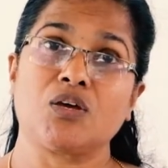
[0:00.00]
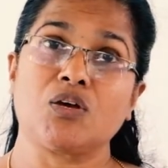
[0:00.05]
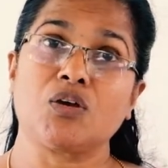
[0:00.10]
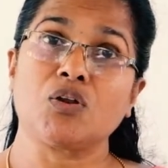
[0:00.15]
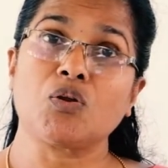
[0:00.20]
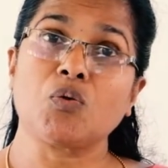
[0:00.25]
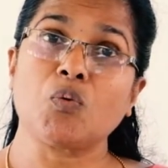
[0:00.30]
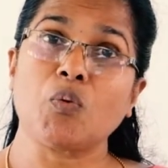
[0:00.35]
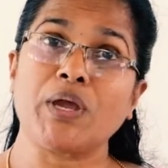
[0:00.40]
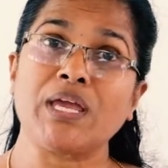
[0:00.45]

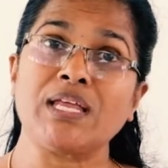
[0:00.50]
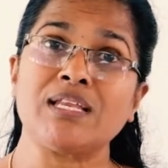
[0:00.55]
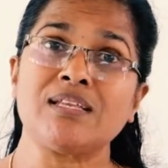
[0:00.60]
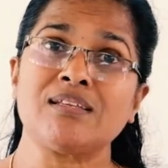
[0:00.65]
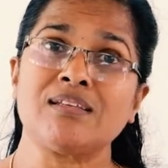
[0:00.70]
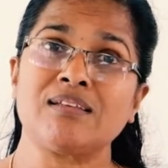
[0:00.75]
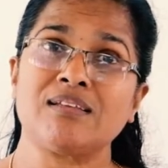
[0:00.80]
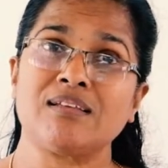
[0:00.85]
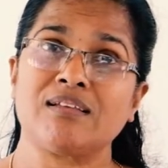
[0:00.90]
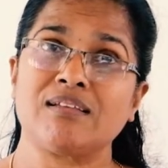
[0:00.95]

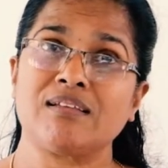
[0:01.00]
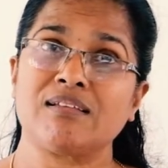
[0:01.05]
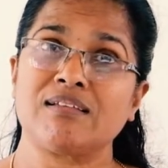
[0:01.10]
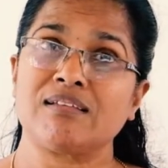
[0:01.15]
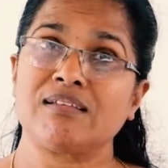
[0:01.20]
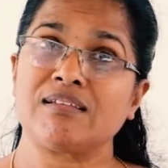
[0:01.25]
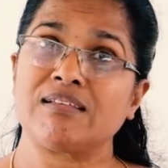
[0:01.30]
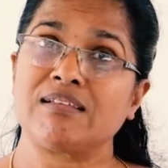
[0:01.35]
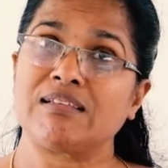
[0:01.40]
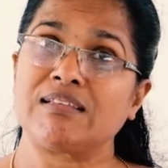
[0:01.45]
Ruin
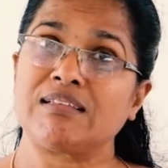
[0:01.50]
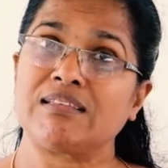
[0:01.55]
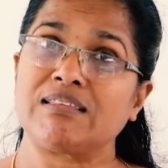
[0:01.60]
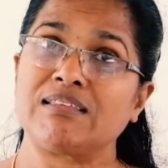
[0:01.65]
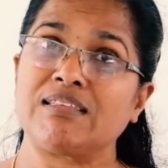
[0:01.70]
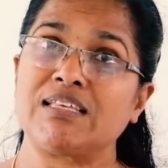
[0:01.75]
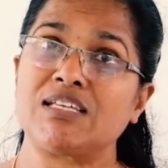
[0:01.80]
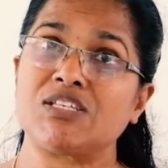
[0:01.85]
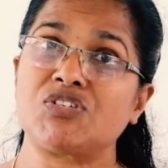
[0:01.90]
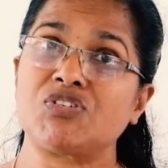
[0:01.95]

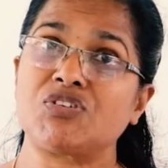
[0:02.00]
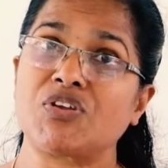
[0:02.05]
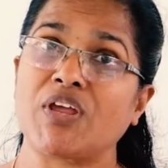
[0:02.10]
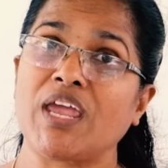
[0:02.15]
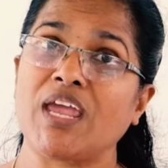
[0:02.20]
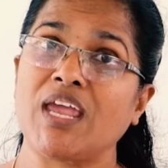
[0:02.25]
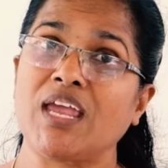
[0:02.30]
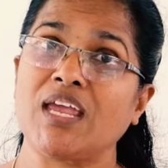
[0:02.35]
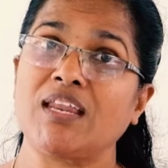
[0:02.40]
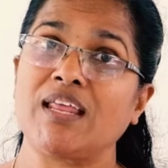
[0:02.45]
the
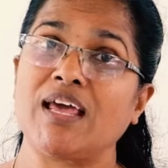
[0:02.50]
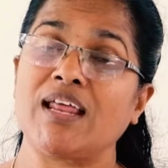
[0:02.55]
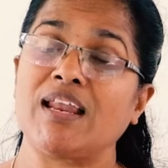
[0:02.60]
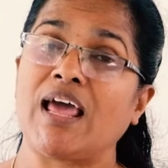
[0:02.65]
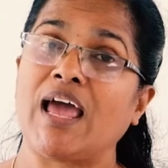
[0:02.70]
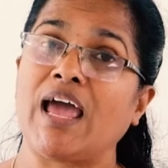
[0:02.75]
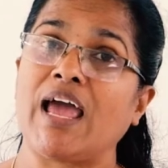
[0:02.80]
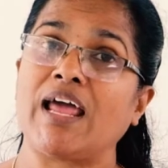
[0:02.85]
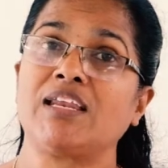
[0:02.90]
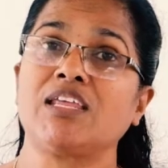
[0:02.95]
trade and
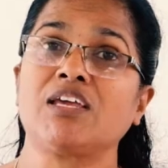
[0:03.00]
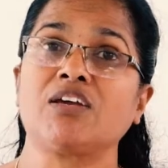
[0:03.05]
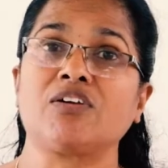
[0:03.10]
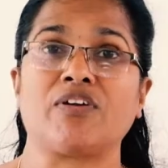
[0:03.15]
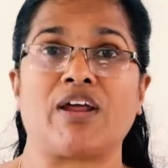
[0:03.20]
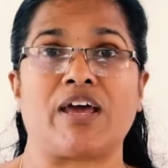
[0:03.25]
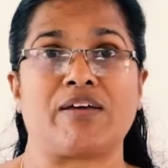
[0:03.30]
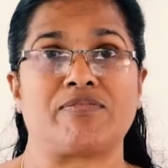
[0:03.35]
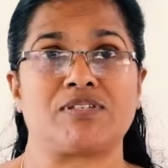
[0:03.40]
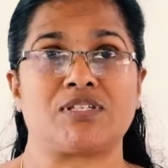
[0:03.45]

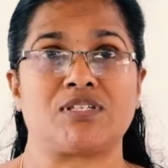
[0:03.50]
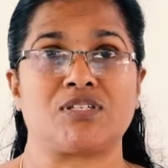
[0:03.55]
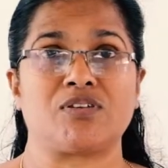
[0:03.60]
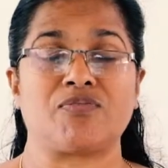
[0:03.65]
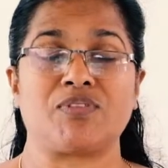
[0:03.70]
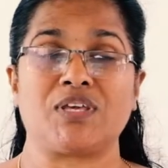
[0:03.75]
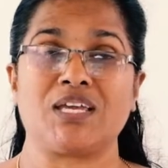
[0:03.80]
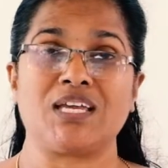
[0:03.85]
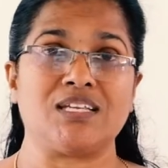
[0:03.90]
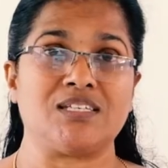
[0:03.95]
handicrafts of
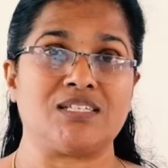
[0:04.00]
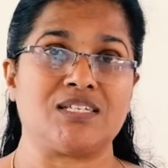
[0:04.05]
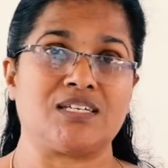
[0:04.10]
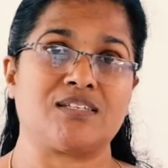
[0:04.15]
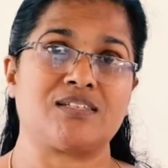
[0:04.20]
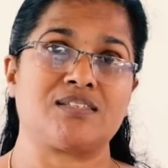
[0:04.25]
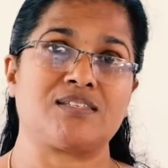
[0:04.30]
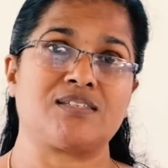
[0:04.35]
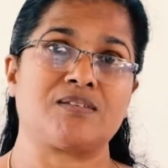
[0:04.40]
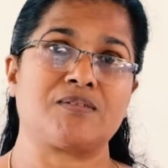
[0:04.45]
the
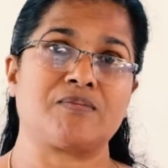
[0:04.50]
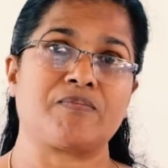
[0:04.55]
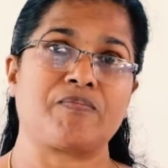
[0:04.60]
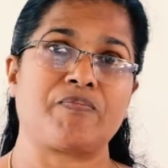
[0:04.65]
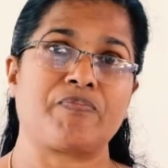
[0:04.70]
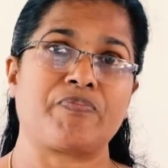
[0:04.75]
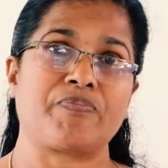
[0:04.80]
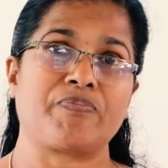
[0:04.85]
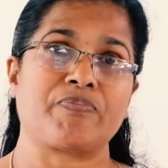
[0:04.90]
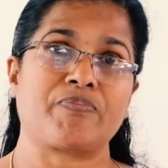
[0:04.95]
Indians.
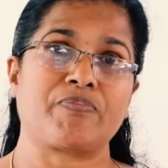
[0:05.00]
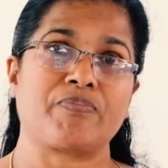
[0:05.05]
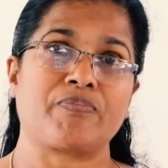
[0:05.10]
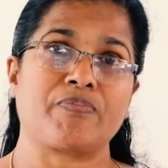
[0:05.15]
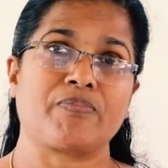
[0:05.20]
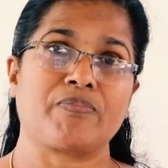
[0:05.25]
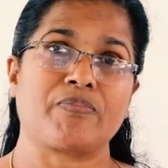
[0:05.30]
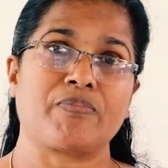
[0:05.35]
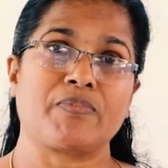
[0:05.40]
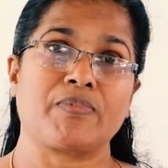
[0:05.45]

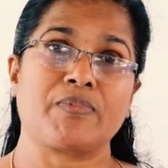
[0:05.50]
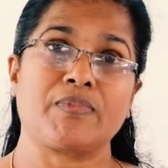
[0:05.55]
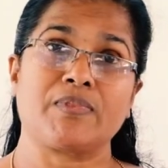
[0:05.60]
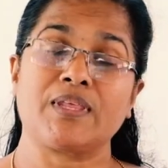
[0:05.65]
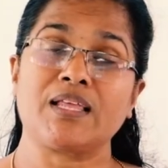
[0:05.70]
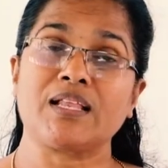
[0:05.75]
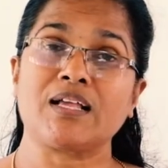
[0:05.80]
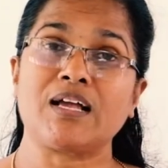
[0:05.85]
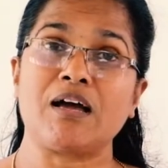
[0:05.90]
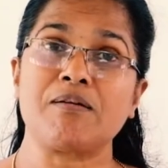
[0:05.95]

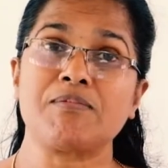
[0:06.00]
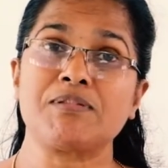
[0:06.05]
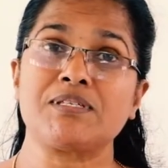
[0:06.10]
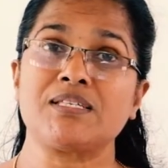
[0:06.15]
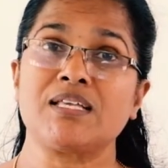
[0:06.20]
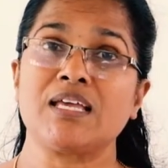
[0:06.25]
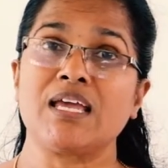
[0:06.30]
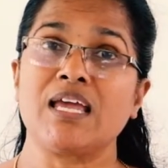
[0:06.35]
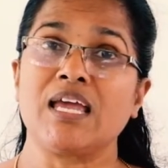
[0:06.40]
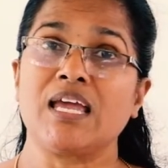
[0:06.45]
Then comes
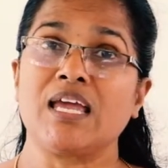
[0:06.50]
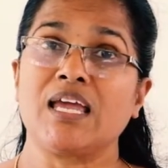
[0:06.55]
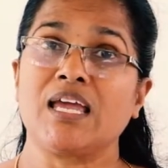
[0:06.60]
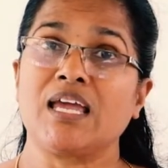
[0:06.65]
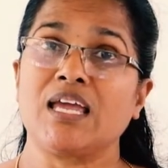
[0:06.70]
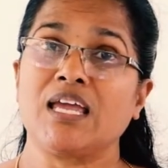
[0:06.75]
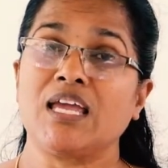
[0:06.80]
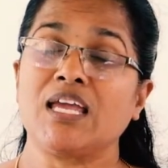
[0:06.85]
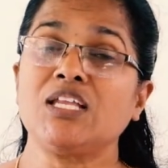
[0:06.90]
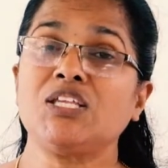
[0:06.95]

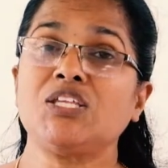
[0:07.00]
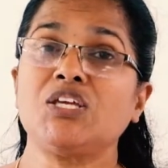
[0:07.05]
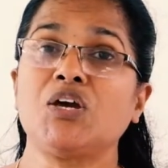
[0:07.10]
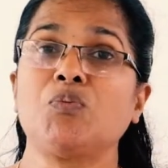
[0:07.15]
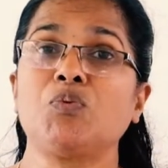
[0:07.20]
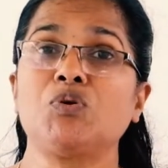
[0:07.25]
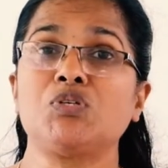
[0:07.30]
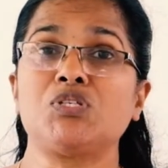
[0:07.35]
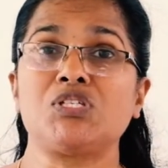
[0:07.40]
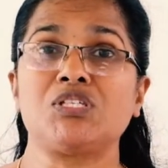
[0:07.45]
India
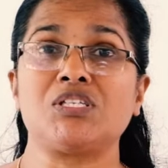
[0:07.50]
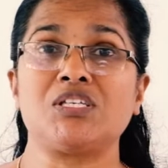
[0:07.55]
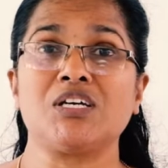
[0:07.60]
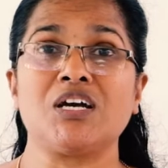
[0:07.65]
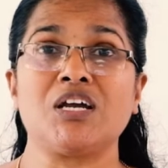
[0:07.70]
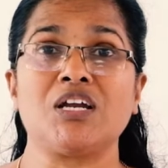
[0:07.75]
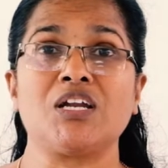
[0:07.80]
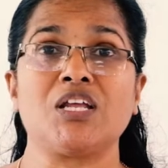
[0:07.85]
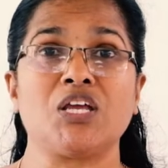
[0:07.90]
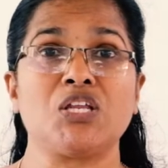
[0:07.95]
was
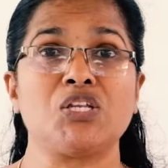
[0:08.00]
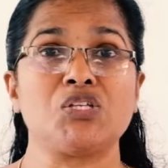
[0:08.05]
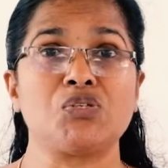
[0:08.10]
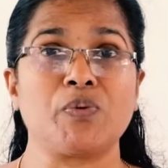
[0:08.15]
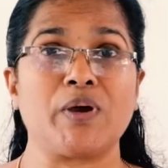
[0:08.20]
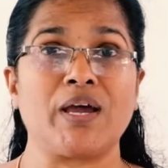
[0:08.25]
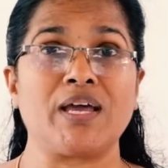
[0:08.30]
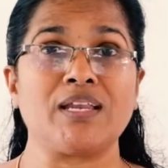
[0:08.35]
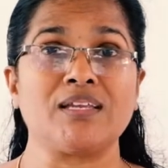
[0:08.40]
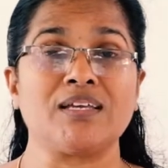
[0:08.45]
turned into
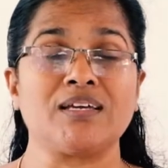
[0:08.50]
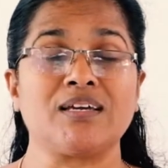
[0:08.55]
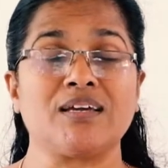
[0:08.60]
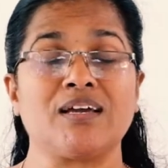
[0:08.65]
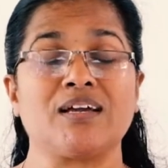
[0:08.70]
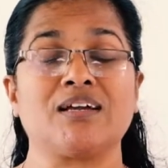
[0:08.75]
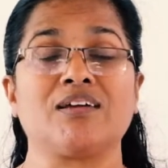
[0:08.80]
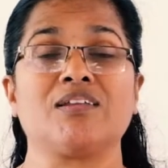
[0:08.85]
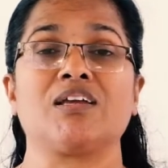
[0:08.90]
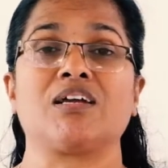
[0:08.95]
an
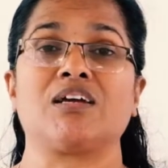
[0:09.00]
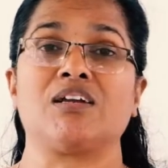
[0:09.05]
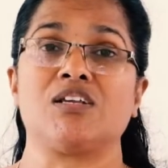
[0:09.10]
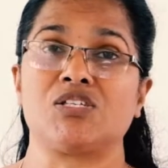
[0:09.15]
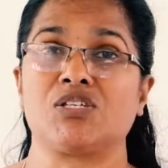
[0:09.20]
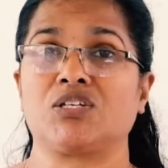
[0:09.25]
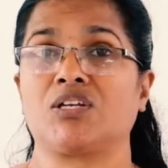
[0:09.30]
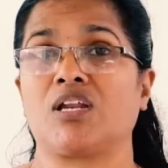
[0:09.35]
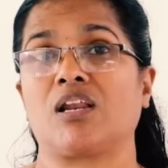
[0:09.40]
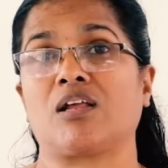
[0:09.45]

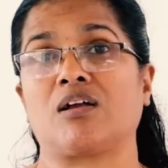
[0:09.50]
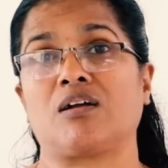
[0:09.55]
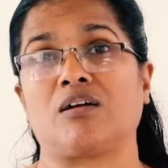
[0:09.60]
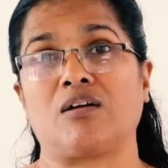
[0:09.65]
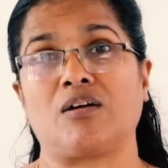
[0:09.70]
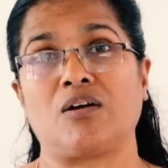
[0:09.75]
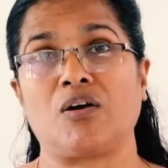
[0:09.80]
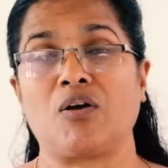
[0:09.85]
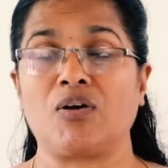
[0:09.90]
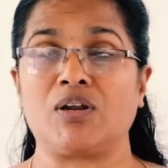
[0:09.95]
agricultural
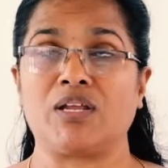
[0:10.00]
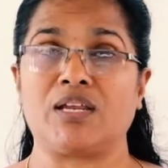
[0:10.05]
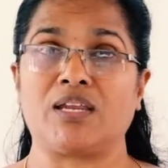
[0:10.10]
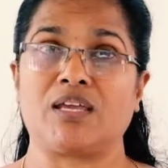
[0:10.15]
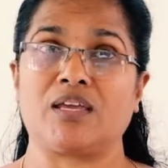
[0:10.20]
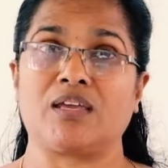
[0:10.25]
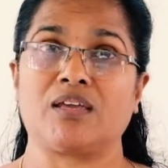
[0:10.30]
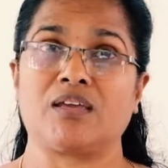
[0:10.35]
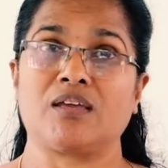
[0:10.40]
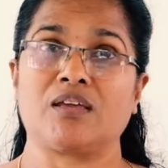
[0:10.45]

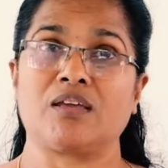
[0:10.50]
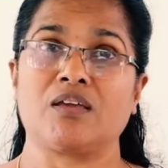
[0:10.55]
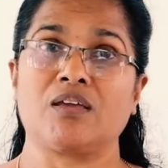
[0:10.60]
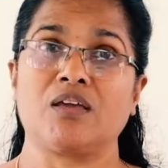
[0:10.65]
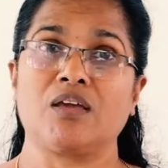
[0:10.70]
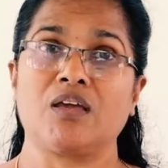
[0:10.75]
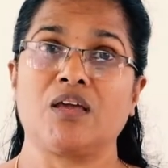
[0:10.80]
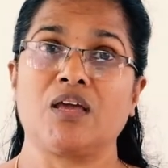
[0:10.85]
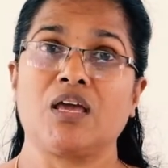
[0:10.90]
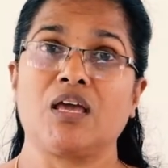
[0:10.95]
colony.
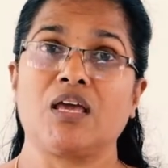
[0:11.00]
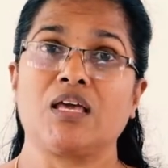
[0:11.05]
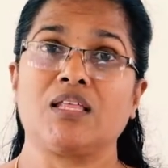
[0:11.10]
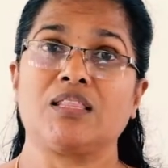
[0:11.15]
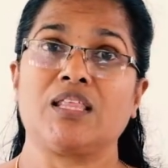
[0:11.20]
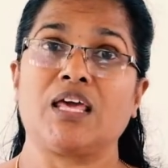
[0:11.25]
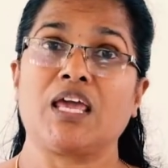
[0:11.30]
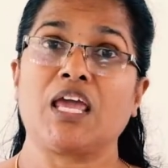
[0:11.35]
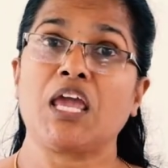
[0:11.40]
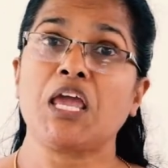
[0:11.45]

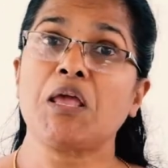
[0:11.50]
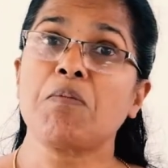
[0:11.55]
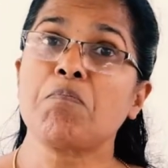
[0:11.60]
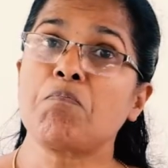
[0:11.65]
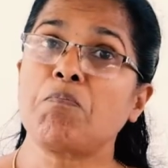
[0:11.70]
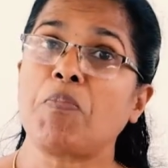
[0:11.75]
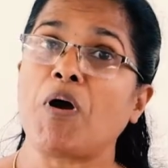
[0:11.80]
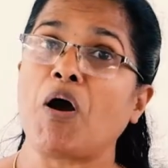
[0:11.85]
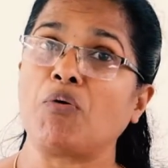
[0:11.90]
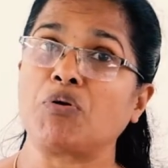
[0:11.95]
The
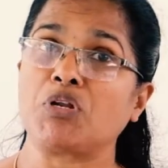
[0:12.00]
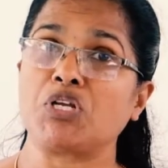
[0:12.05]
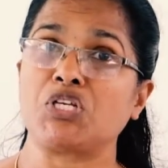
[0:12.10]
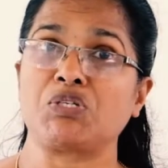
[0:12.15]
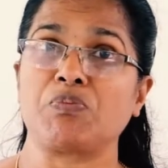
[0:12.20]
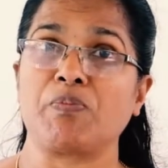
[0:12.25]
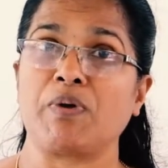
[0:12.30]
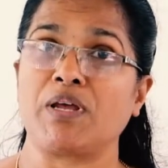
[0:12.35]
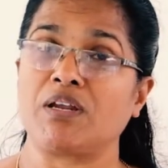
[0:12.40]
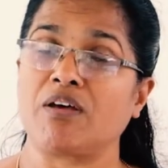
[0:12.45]

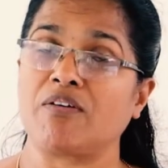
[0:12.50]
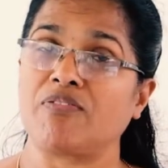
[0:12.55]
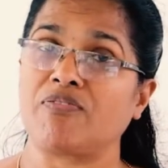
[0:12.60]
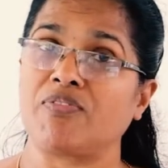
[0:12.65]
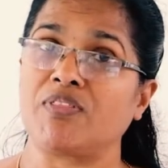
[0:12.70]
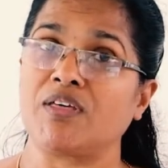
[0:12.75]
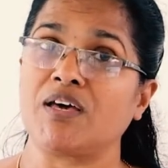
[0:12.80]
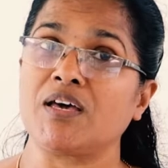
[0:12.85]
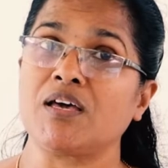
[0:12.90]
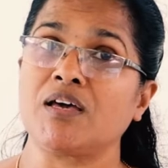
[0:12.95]
impoverishment of
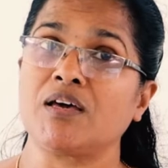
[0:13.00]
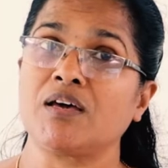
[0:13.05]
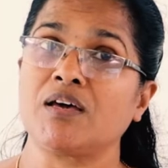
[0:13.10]
the